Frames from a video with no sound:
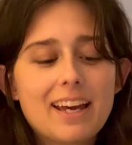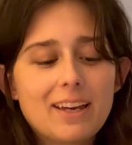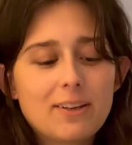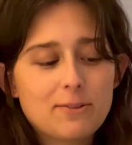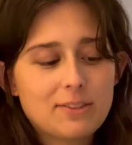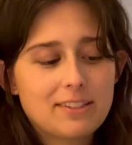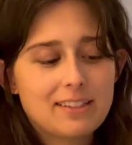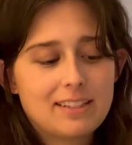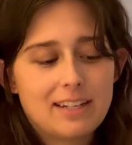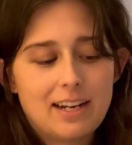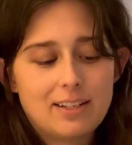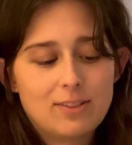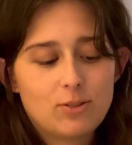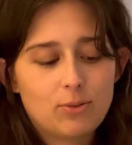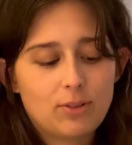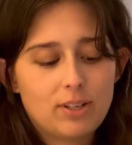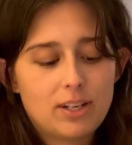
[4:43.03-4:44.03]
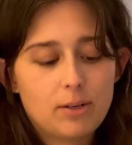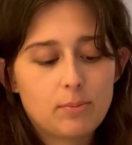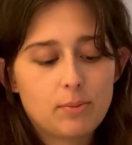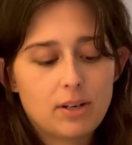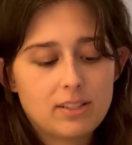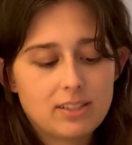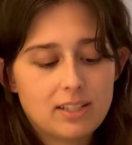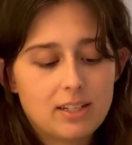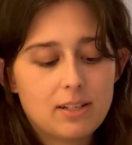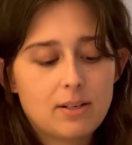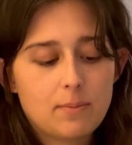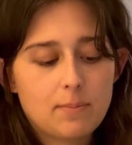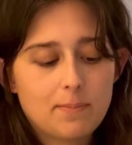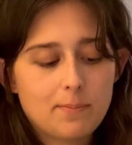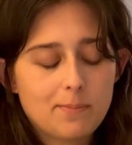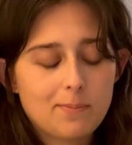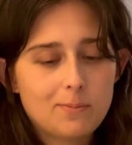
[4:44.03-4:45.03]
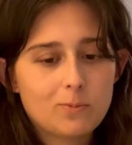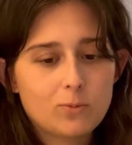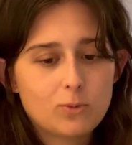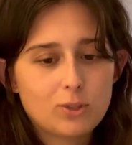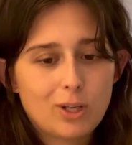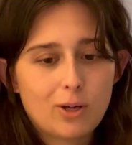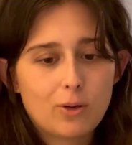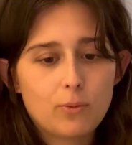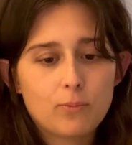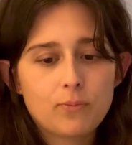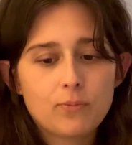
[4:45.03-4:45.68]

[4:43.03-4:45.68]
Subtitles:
This is a nice 3-year present. So